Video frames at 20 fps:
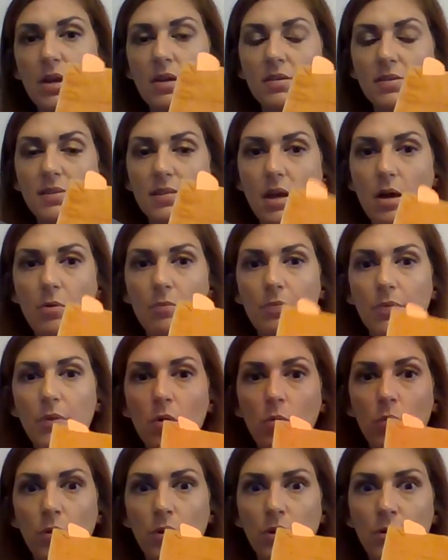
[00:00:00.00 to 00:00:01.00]
So
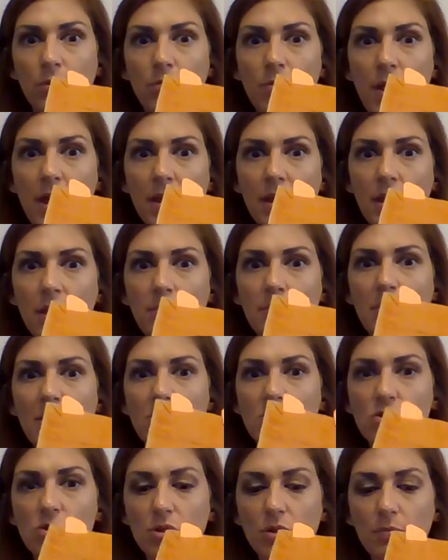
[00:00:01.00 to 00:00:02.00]
when you're ready, make
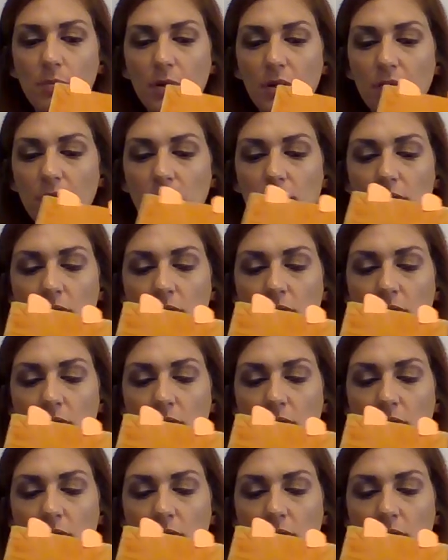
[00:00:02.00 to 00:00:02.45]
sure to put